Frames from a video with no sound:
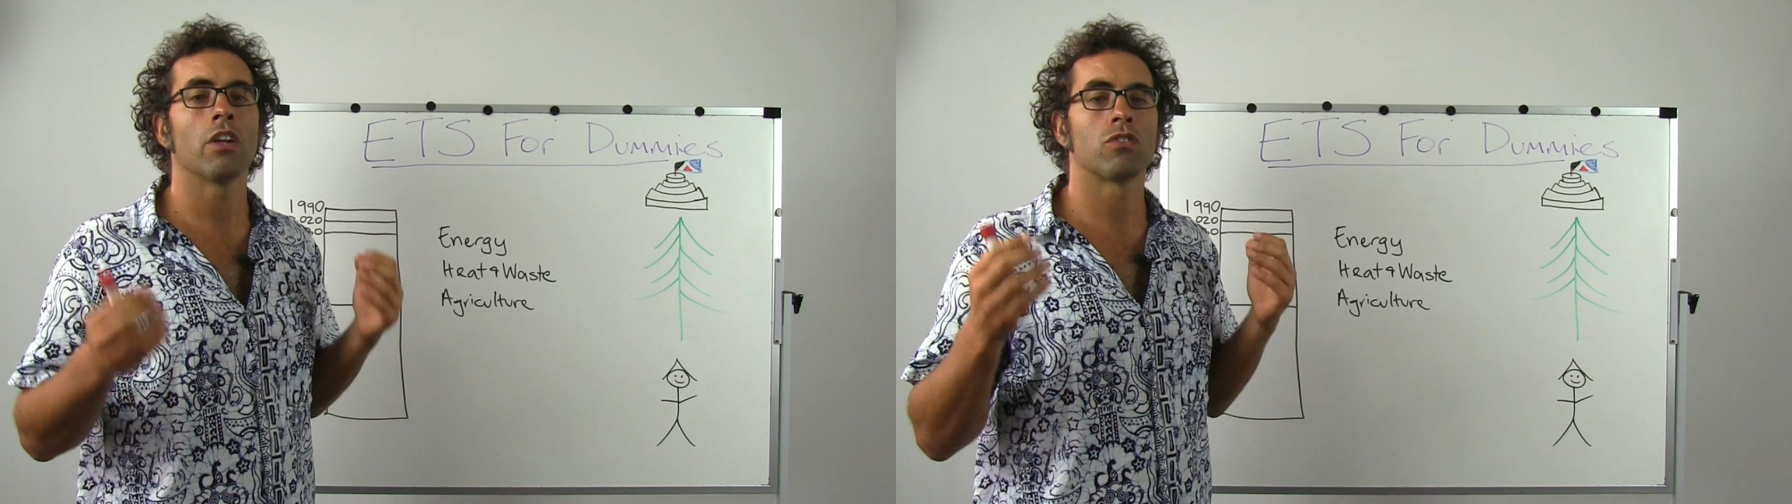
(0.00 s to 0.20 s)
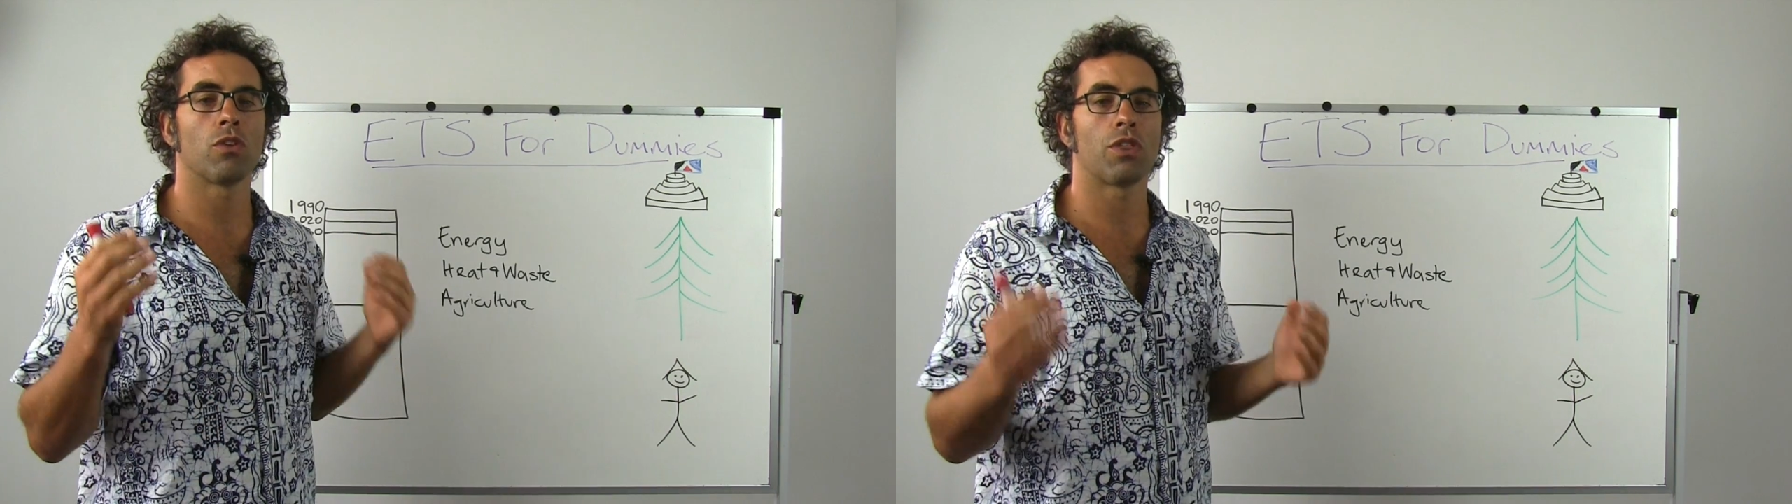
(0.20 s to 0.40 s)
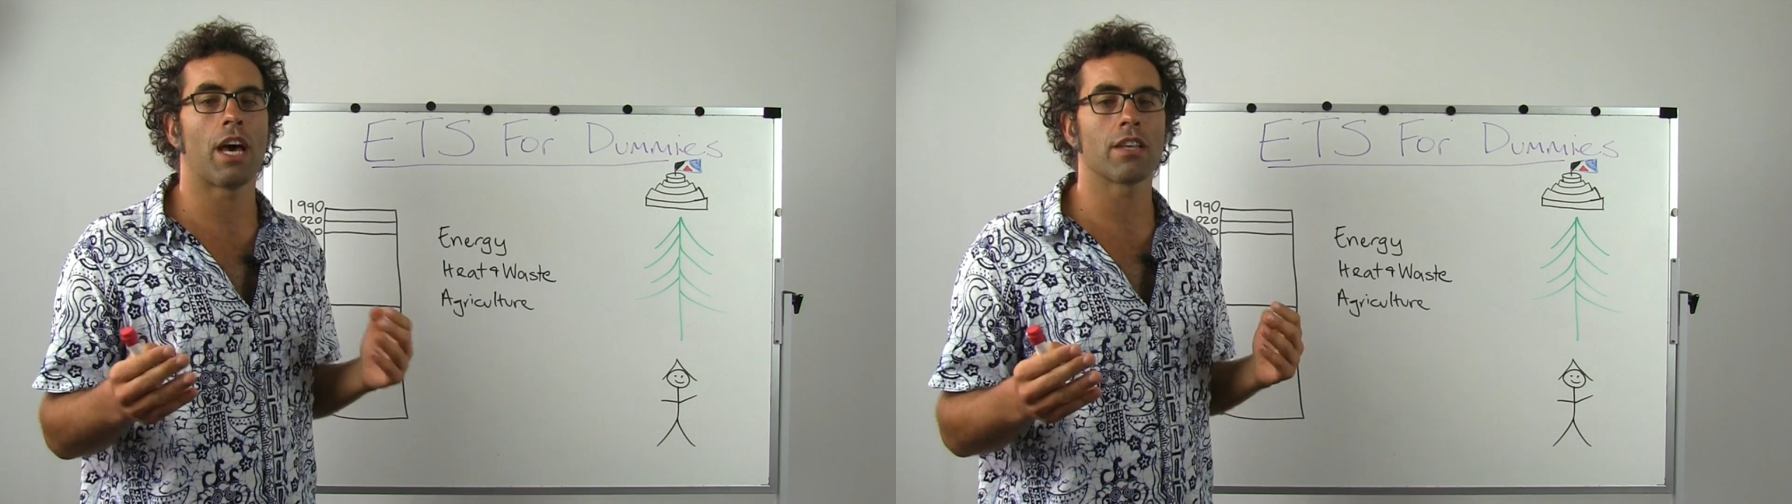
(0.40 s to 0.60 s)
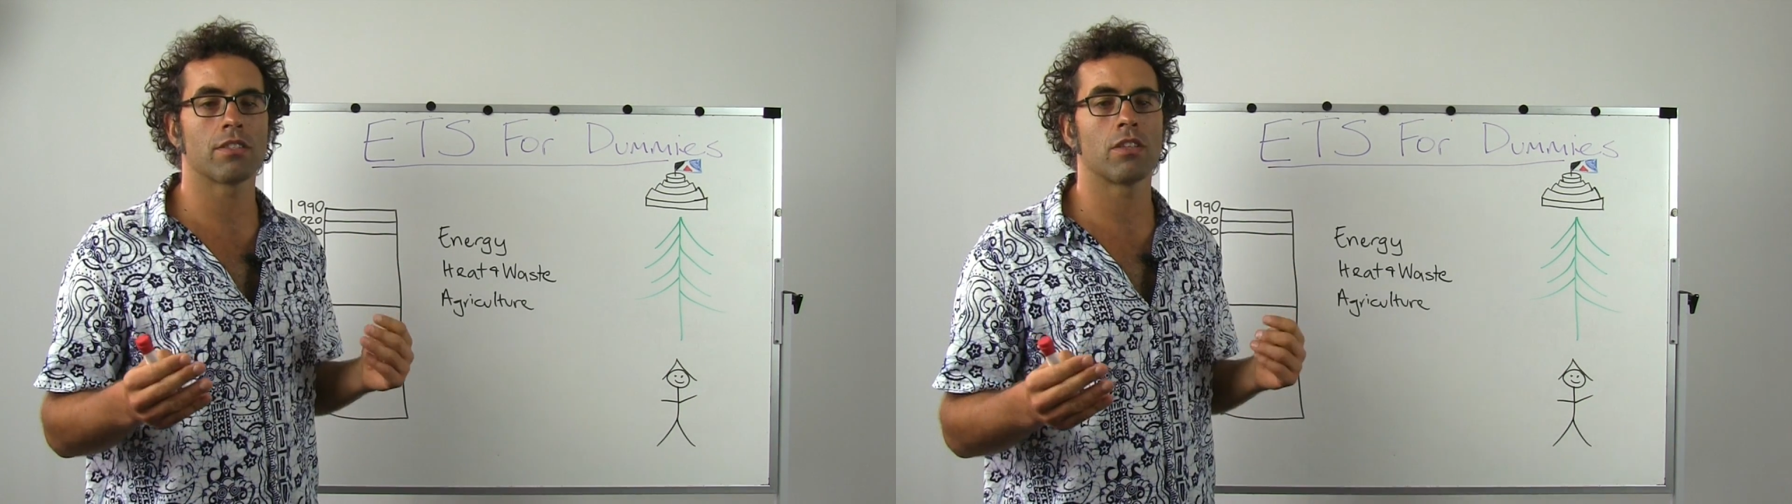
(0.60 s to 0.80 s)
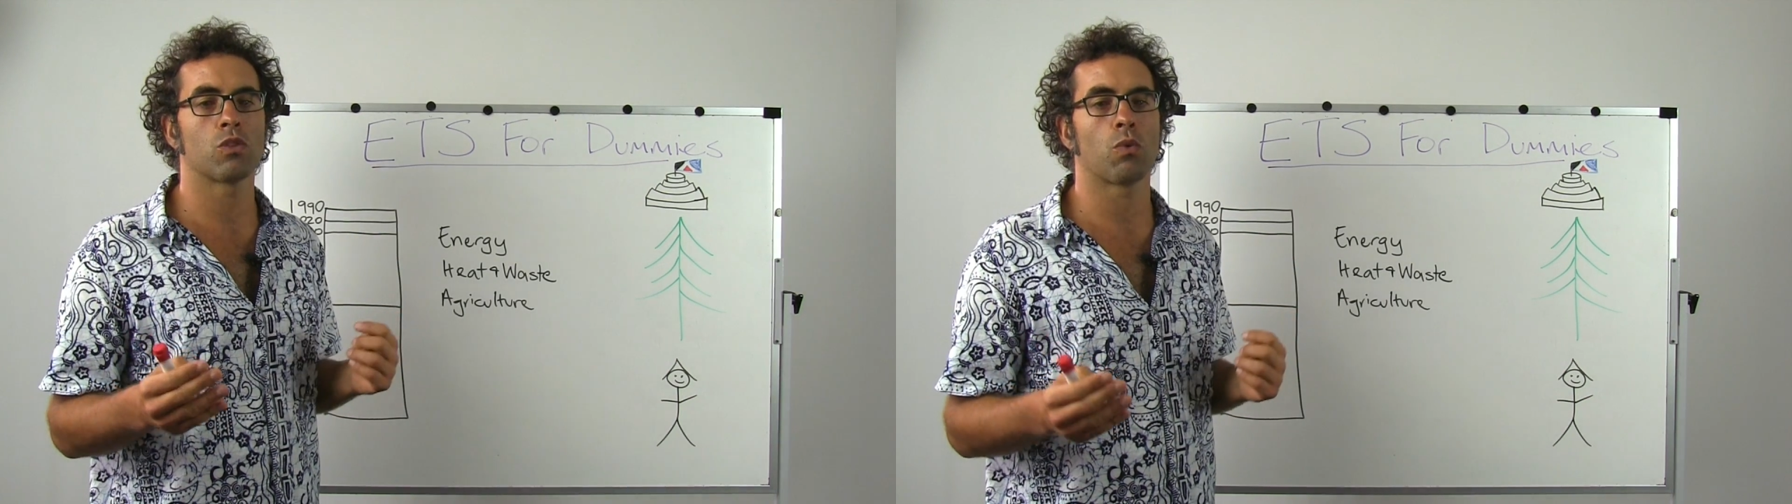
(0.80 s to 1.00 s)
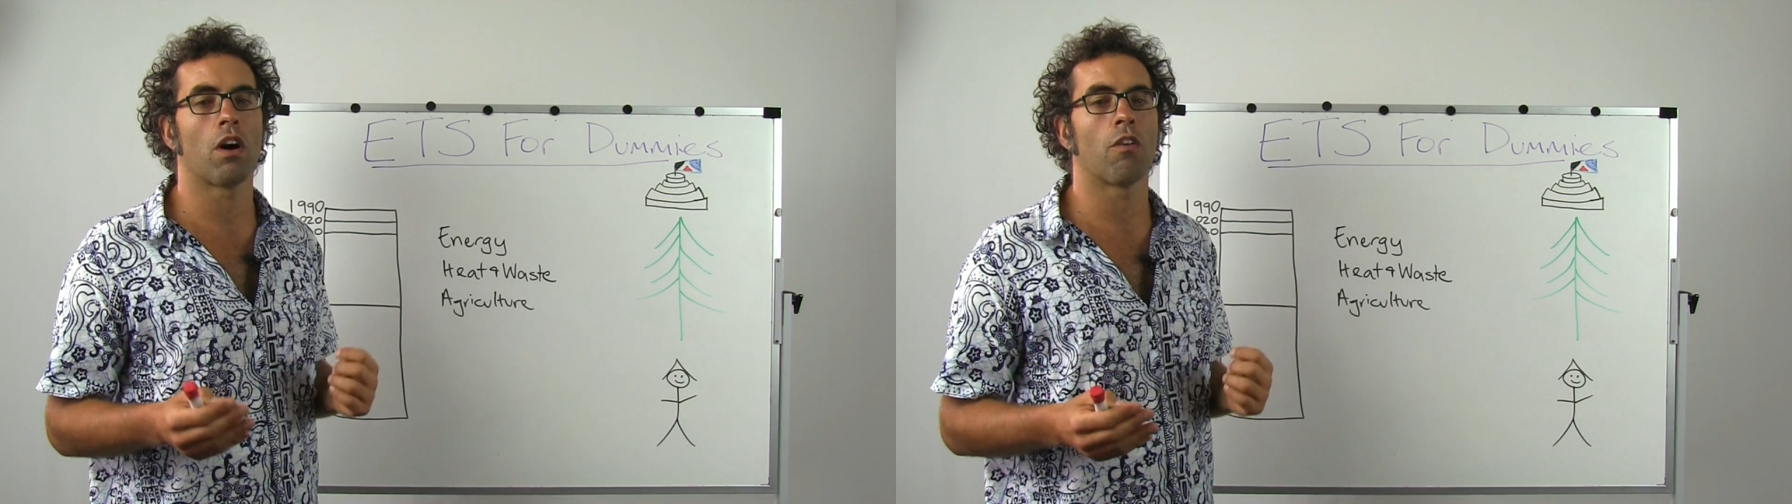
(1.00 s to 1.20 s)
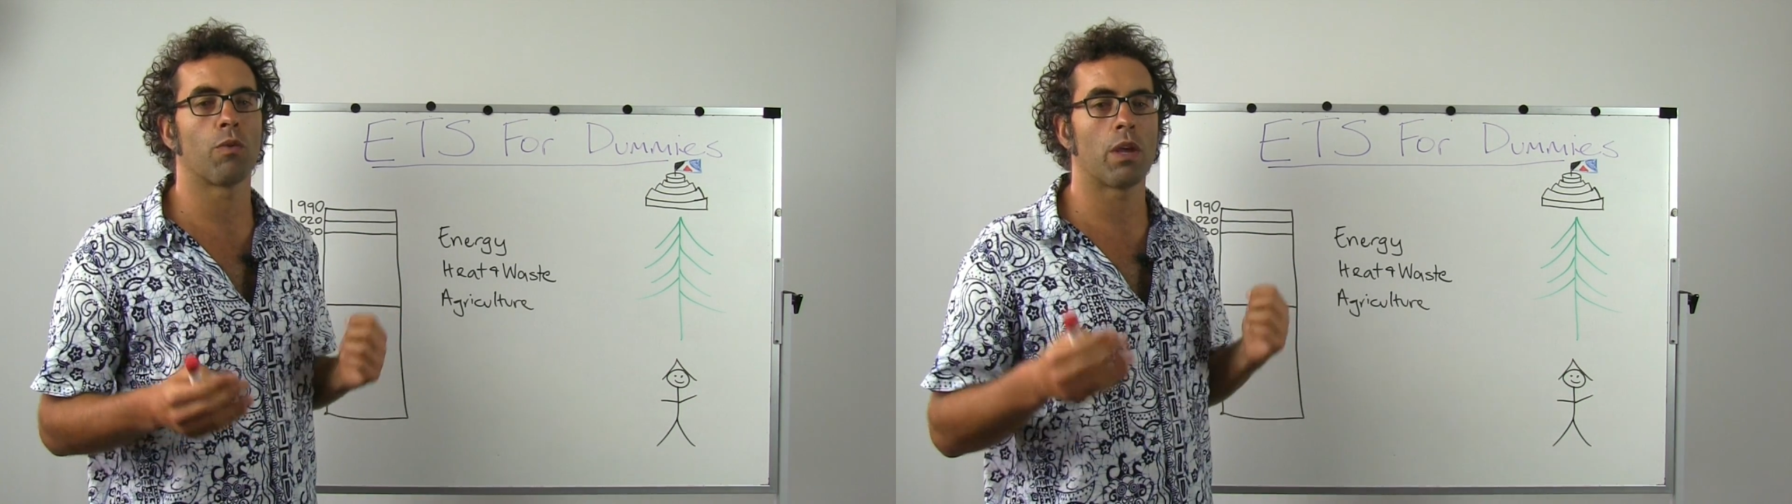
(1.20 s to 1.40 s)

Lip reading: 2012,